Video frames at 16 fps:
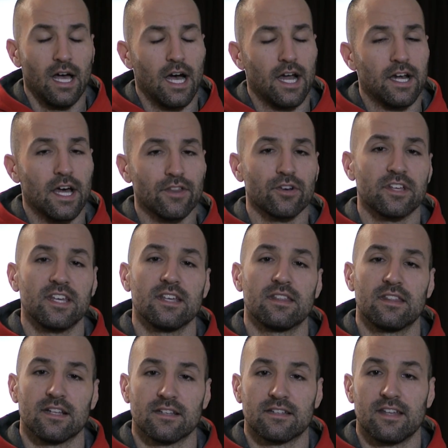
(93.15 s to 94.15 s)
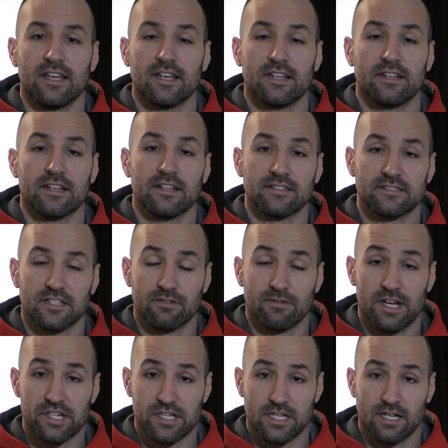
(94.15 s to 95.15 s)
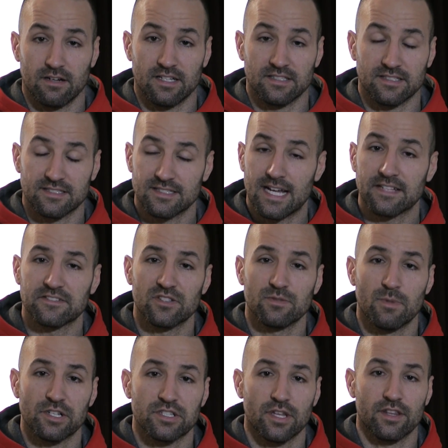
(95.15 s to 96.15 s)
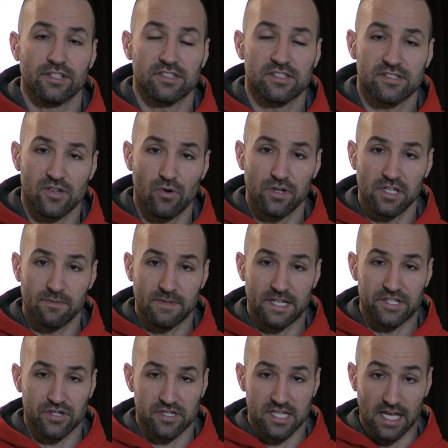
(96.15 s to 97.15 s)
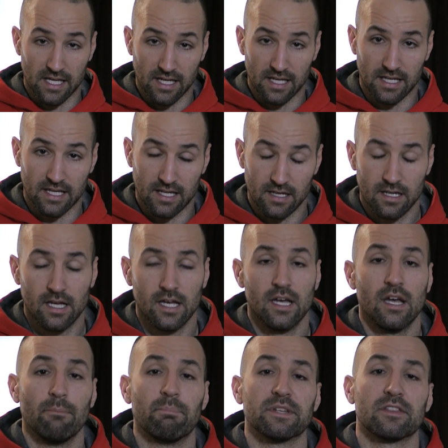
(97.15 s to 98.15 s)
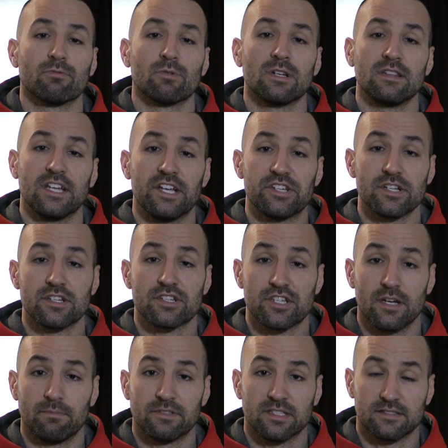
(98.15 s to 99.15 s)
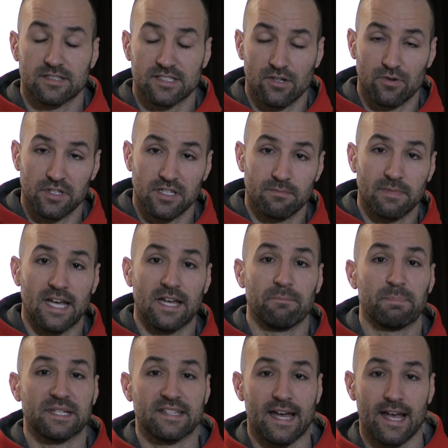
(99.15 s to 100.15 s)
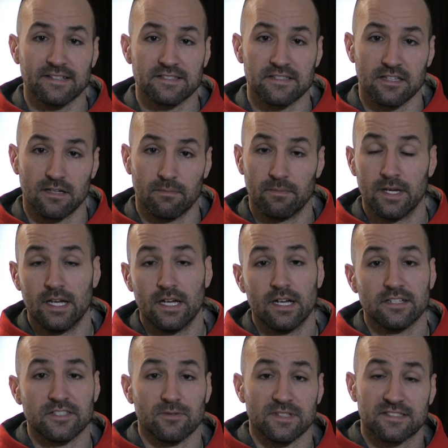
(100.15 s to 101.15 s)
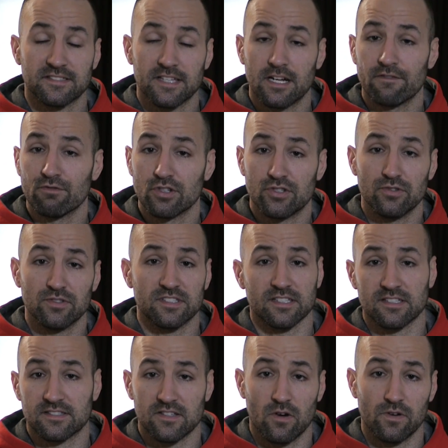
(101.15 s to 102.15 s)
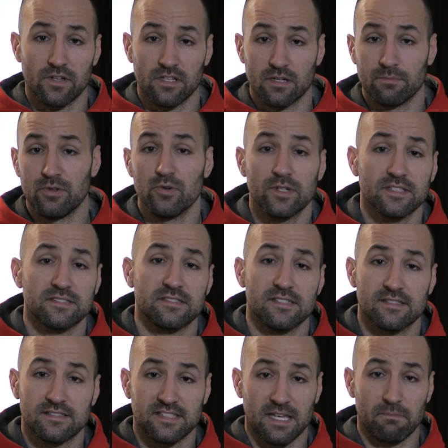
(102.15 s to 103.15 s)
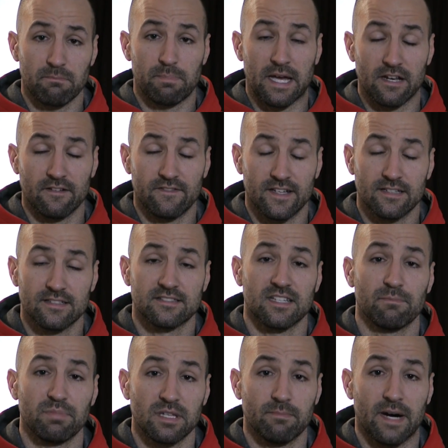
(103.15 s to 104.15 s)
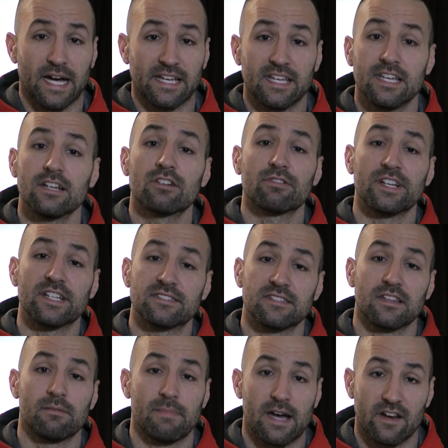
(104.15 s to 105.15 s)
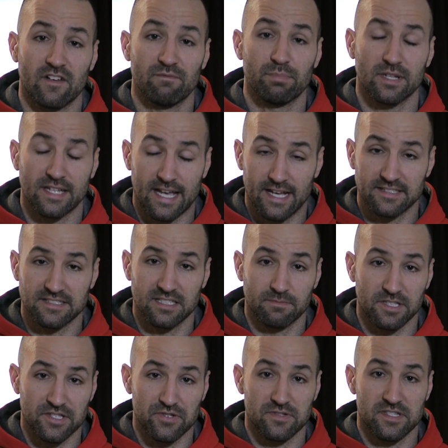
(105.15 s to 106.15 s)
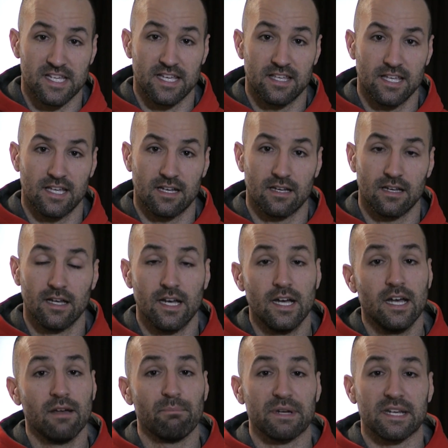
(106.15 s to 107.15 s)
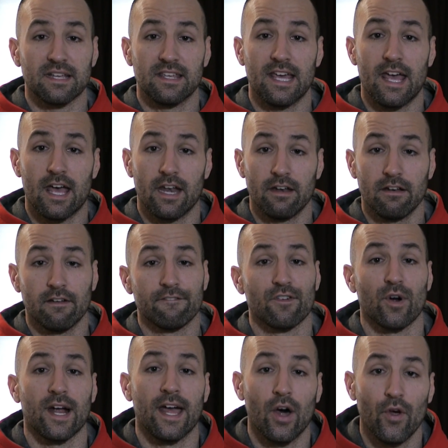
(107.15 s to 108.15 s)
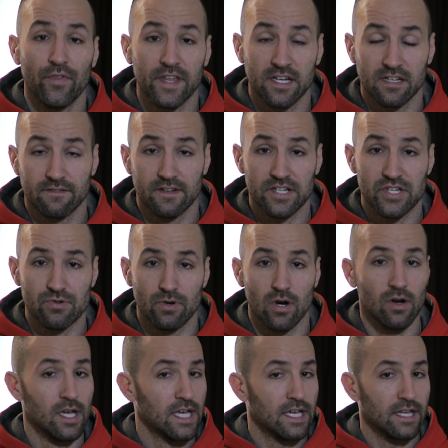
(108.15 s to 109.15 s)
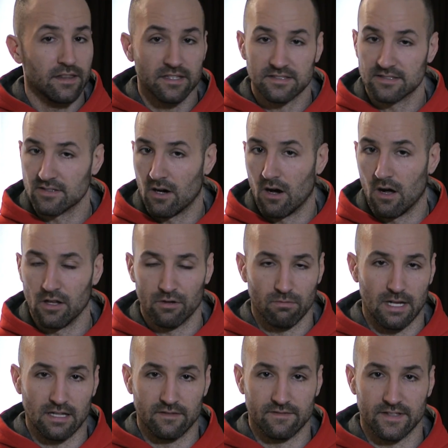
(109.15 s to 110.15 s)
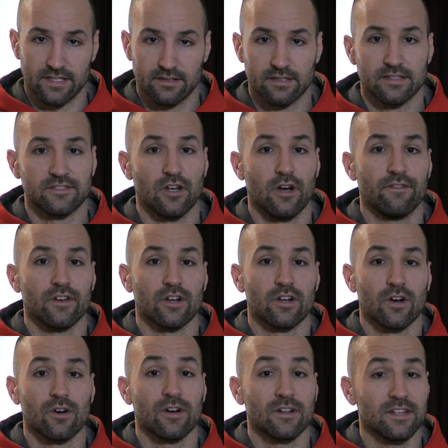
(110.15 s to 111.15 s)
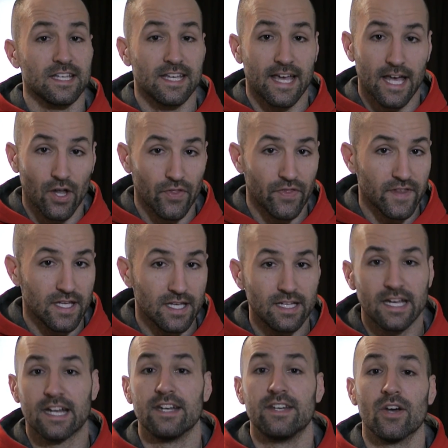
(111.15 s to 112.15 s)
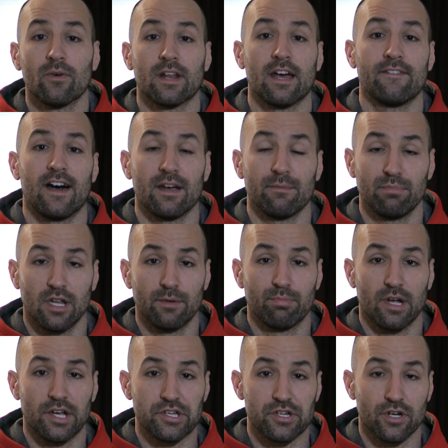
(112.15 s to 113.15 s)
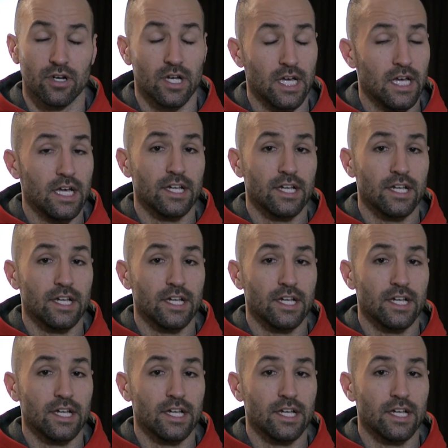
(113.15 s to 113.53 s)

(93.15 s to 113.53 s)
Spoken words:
Another key thing to take into consideration here is it's not so much the sodium that you're taking in, but the relationship to sodium and potassium. So instead of reducing sodium, you could see the same benefit simply by increasing the amount of potassium that you take in. But again, for a healthy individual, this is all irrelevant. So if you're currently healthy and don't have high blood pressure,